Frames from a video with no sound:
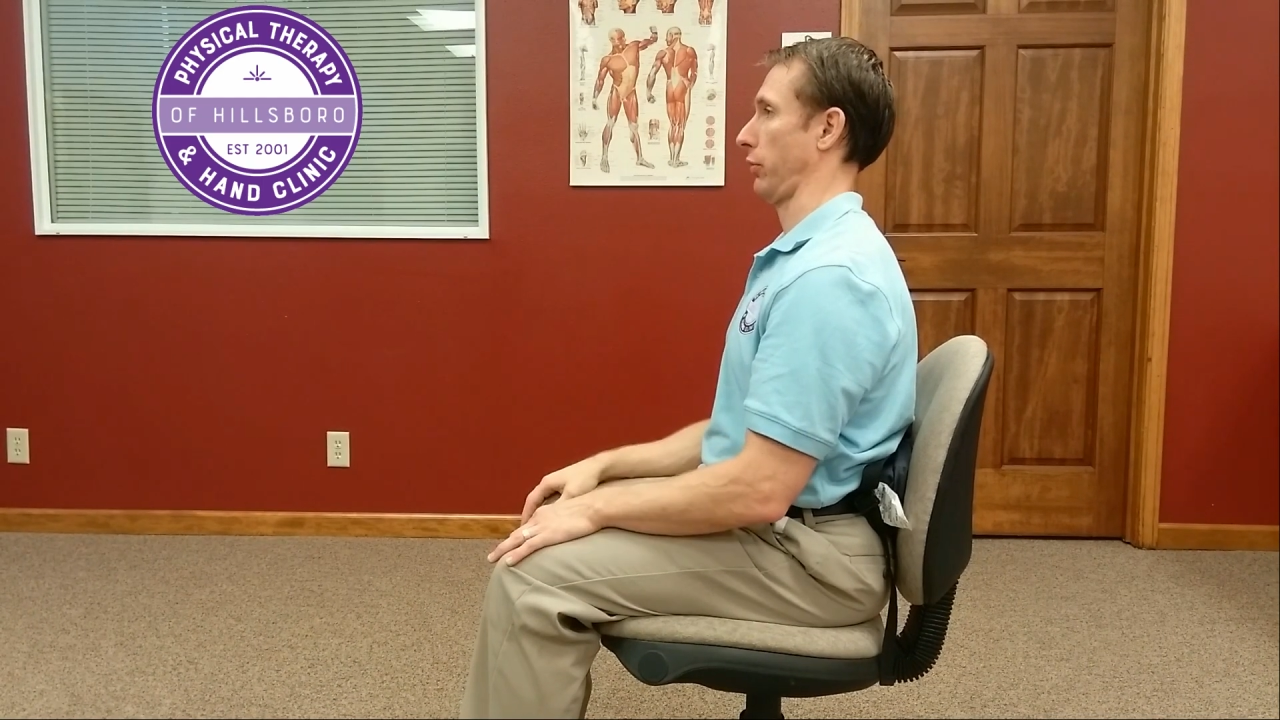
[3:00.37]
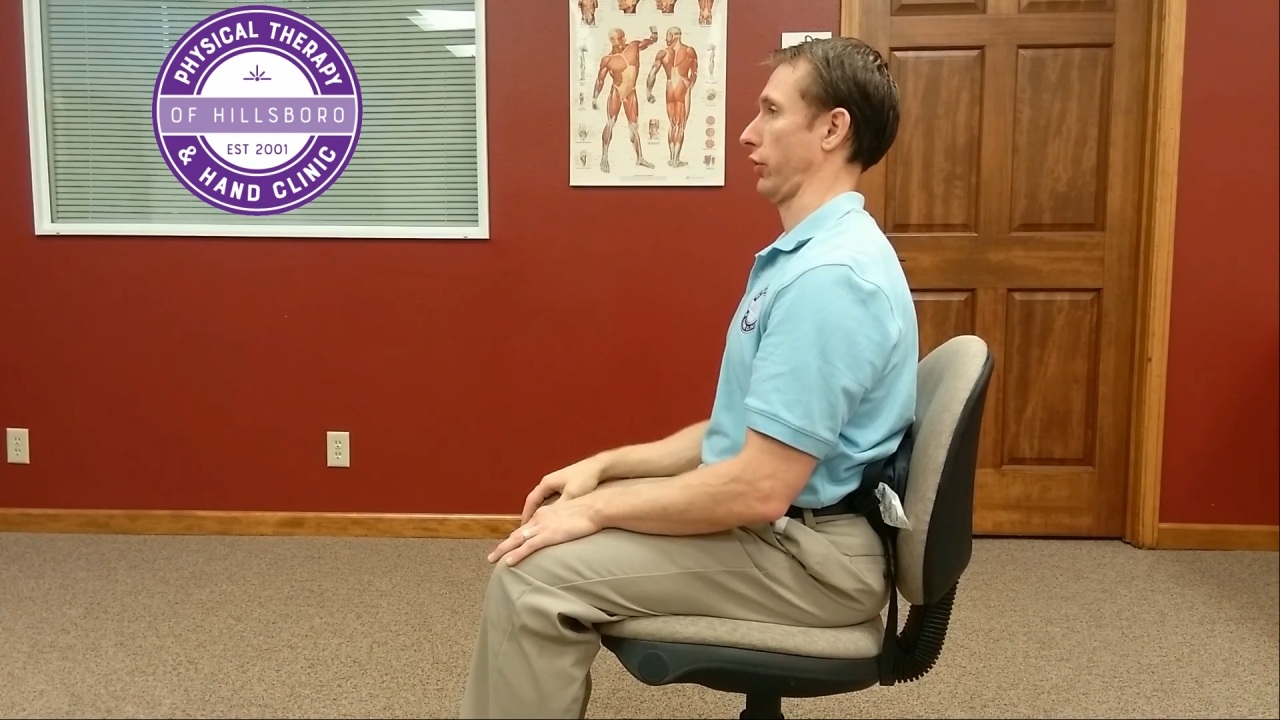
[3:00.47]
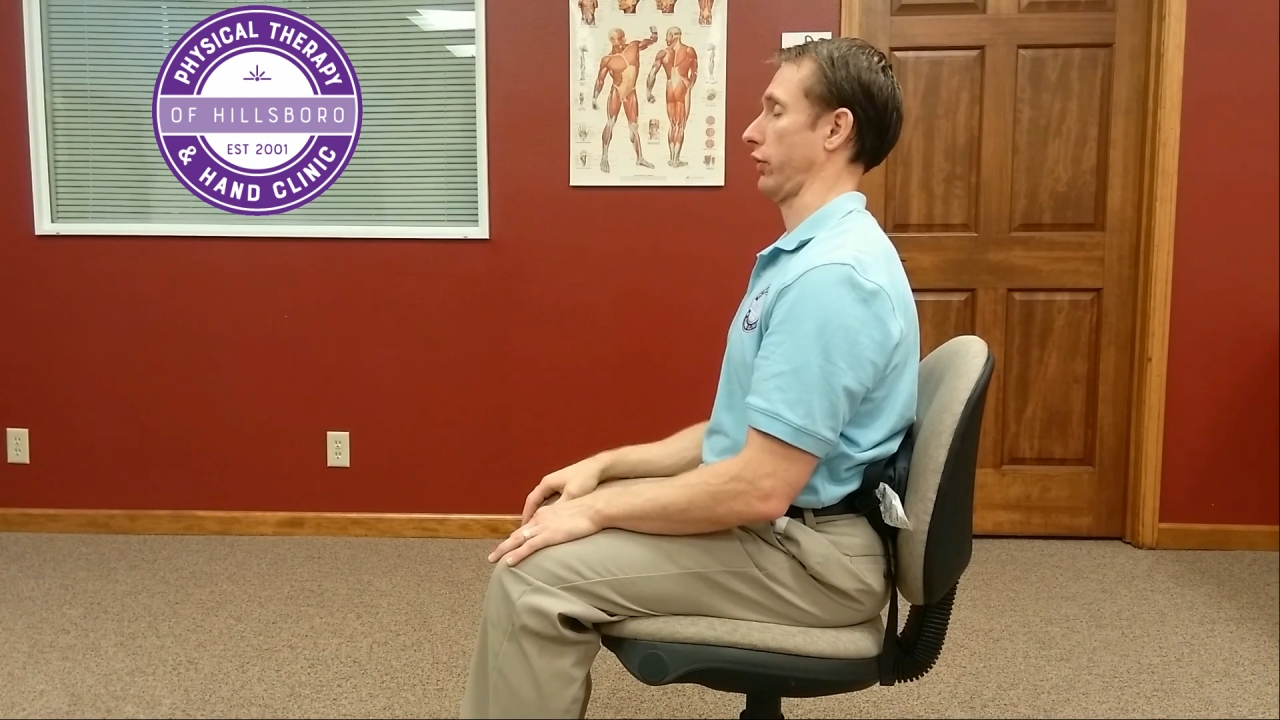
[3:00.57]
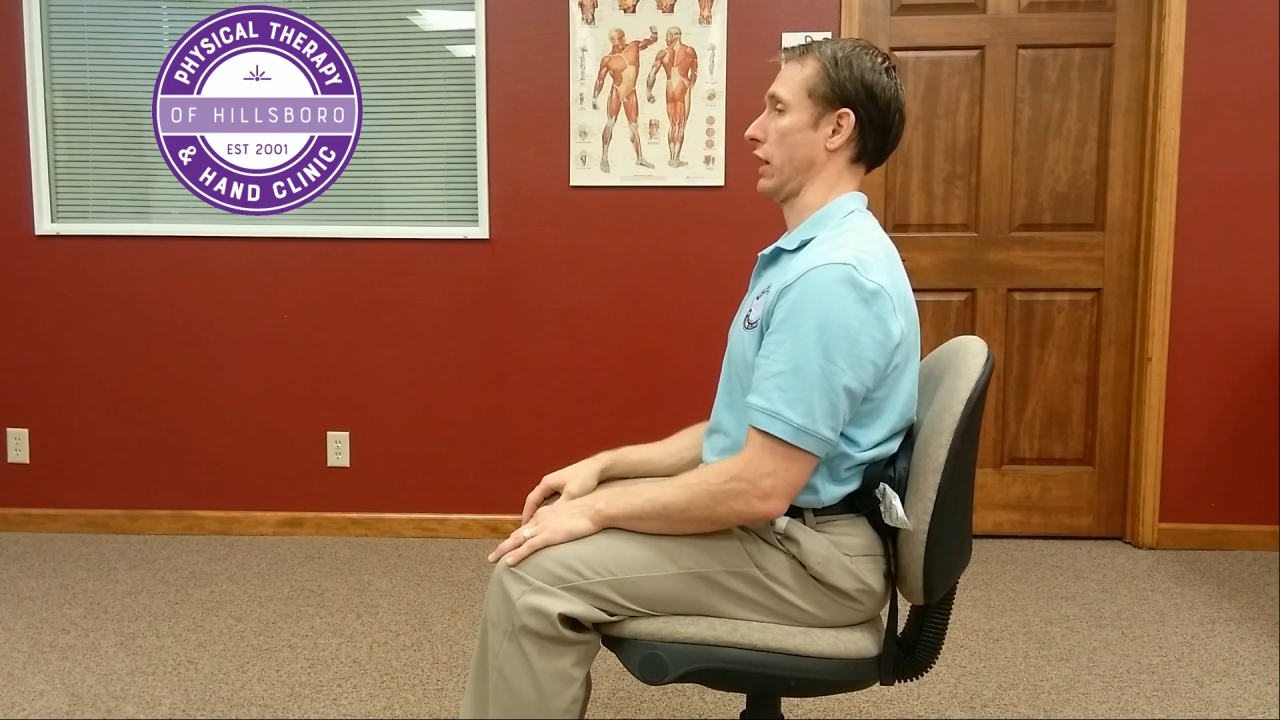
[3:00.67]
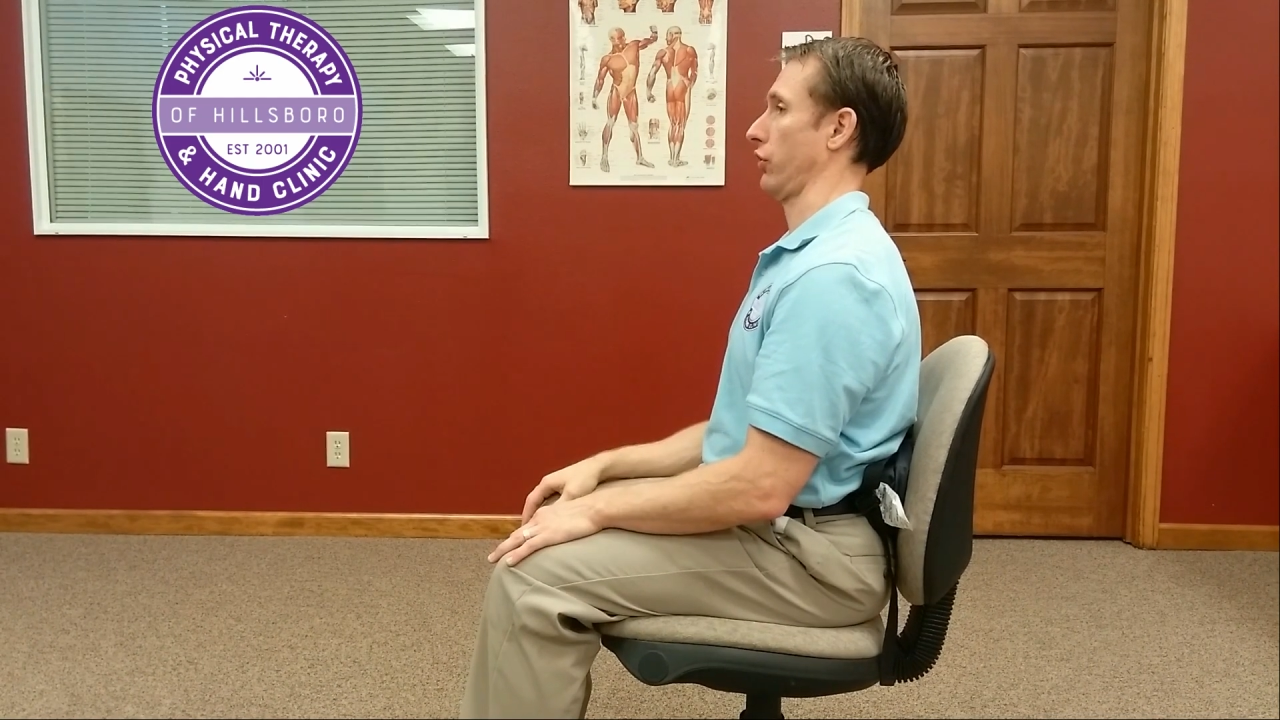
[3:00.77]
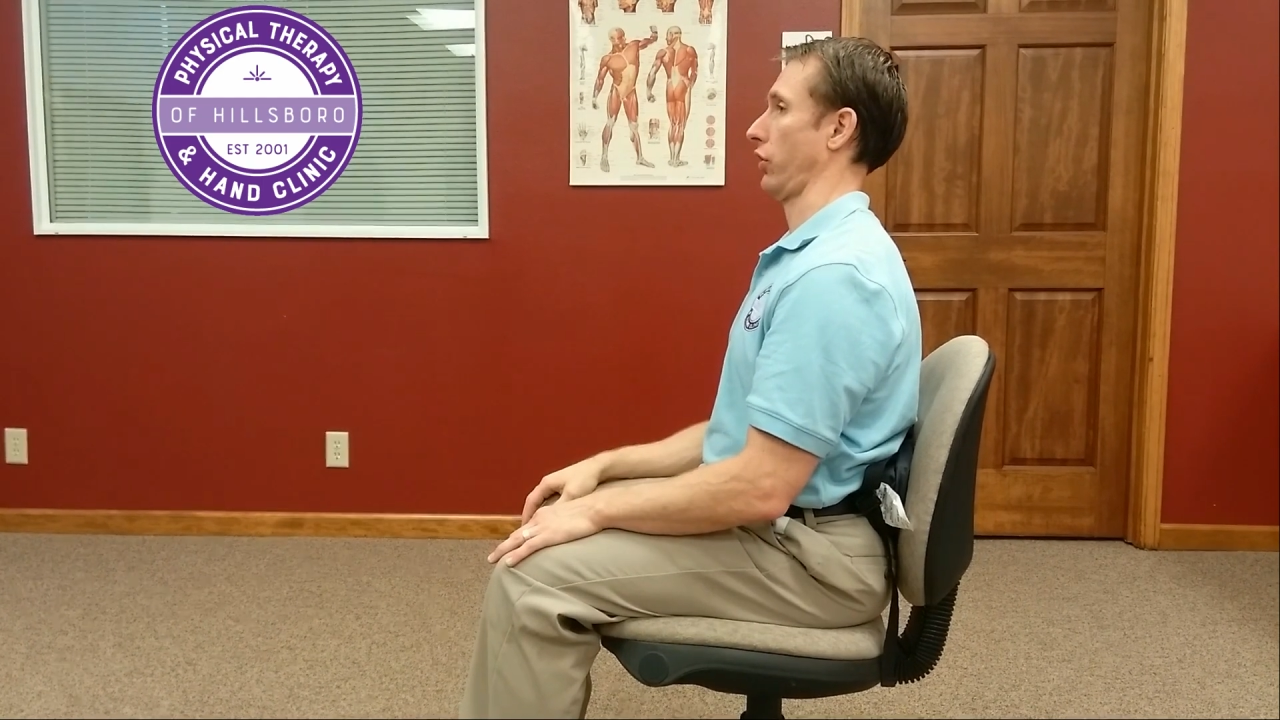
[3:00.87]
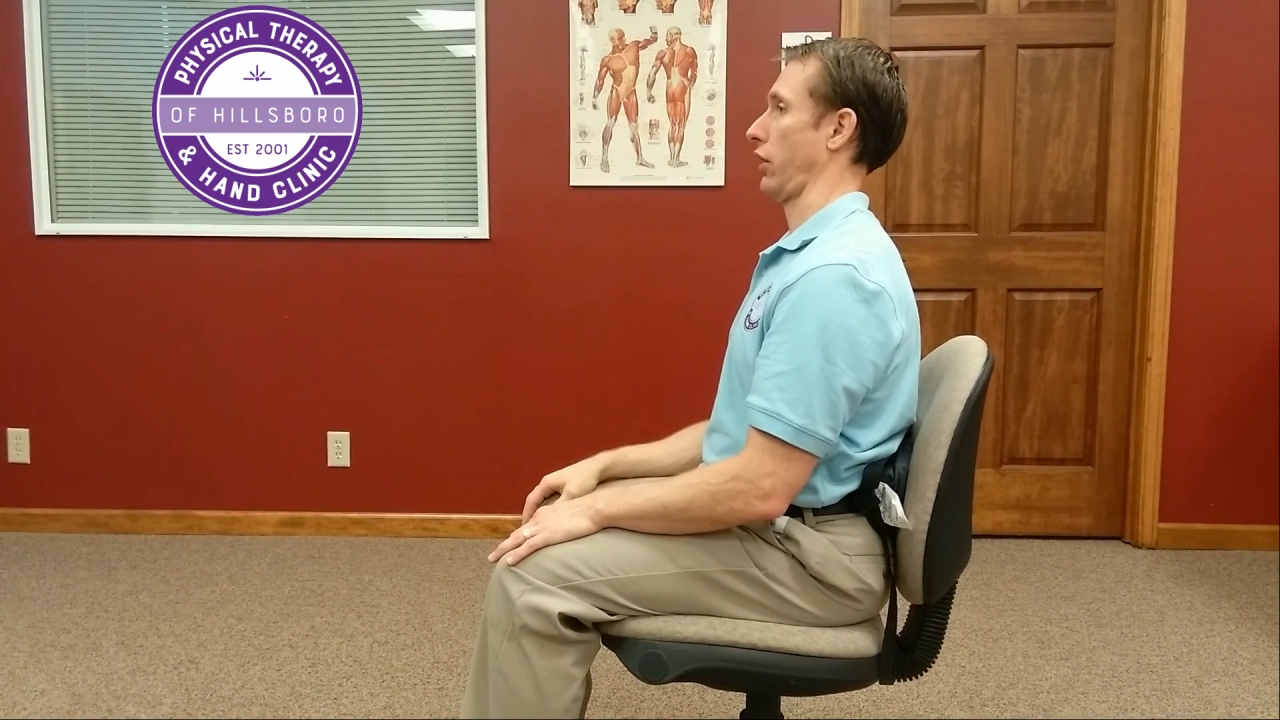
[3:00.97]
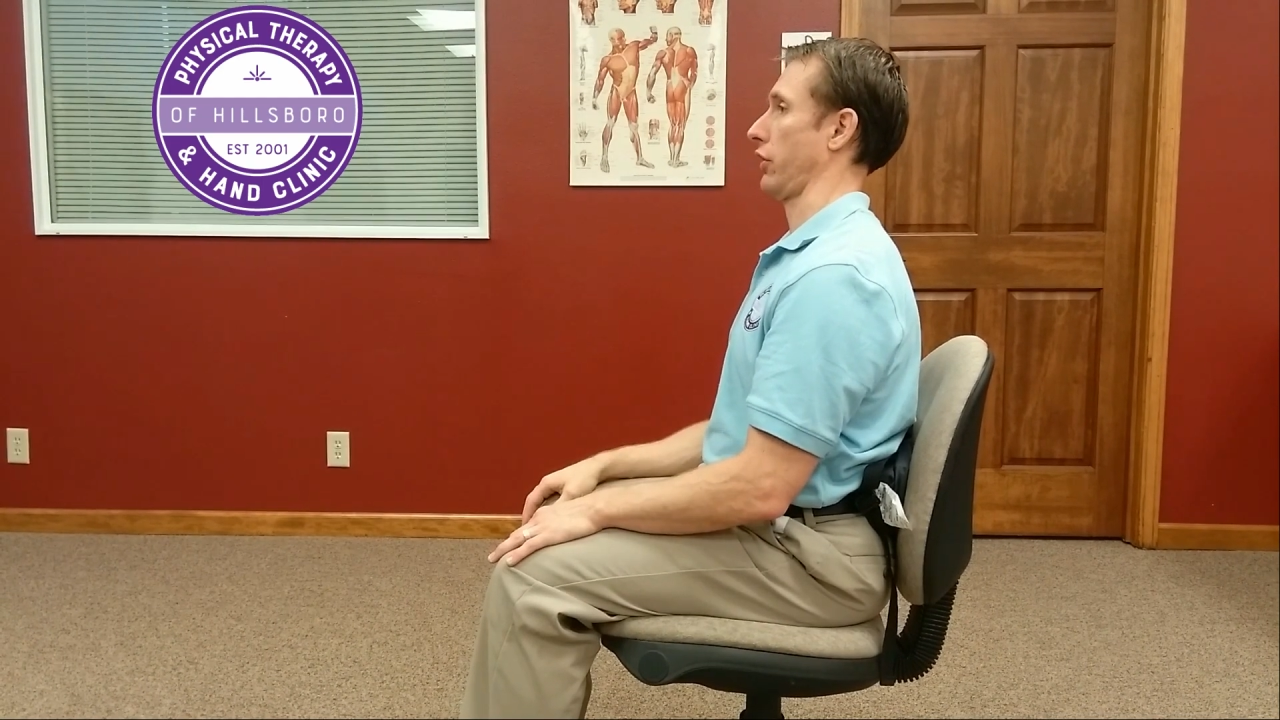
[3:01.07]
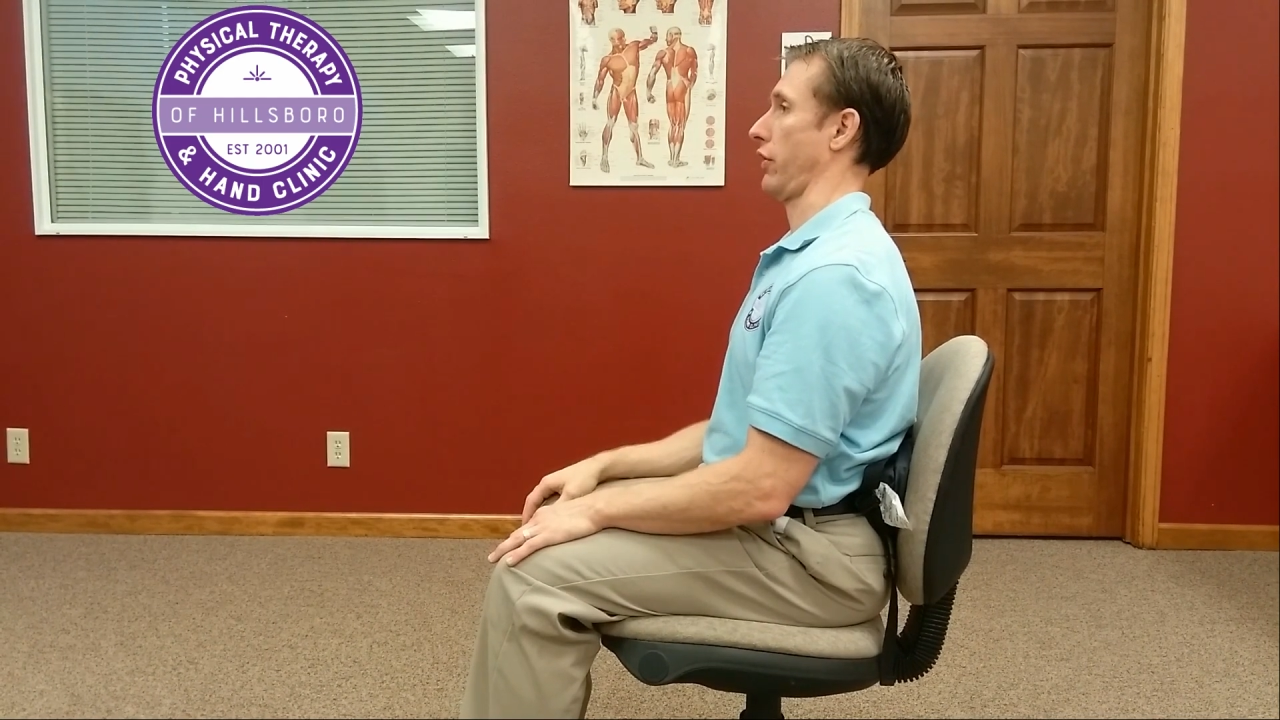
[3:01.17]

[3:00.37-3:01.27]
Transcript: slingshotting